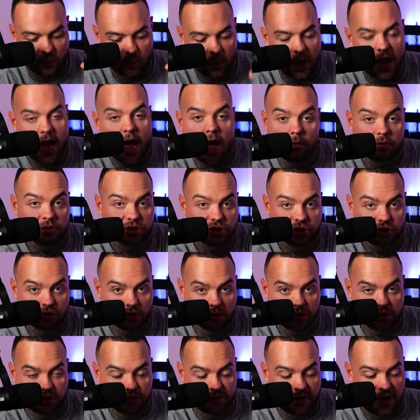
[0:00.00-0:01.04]
way I would
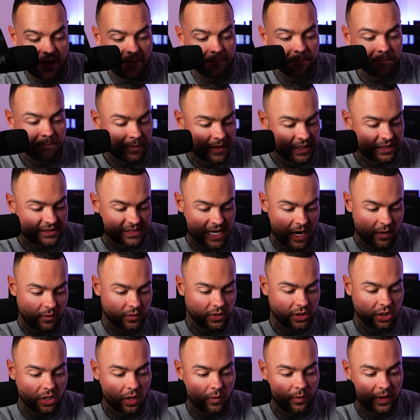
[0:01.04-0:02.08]
structure it is I
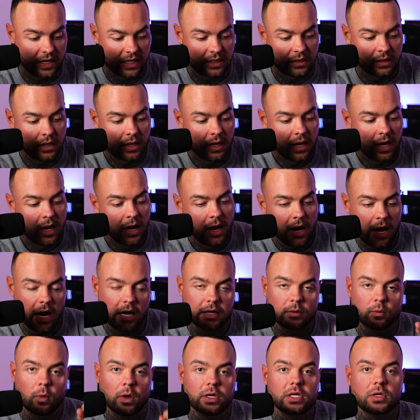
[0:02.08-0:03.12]
would go in,
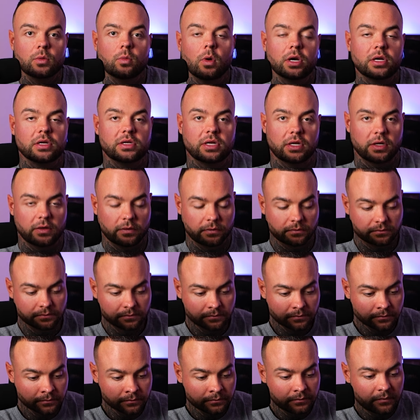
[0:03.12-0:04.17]
and what you want to do
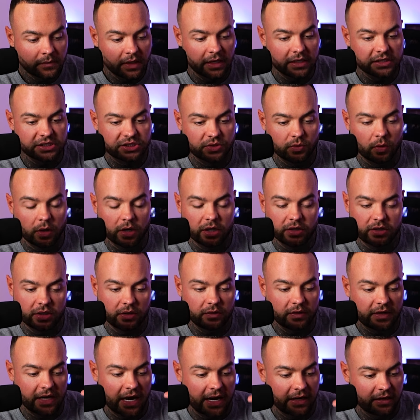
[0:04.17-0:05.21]
is you want to do
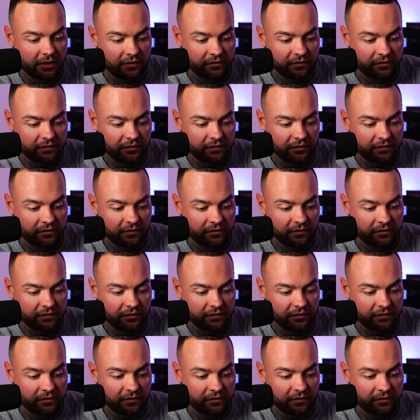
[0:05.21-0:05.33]
kind